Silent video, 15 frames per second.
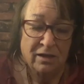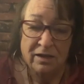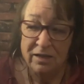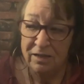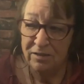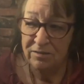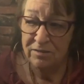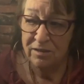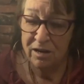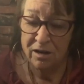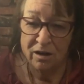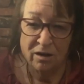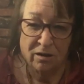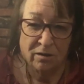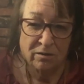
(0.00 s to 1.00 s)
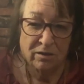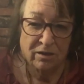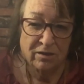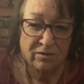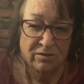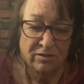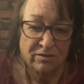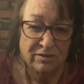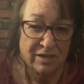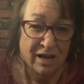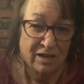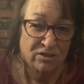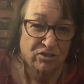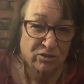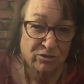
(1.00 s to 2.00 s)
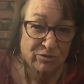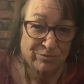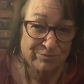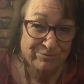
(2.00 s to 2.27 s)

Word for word: is, uh, is a statute.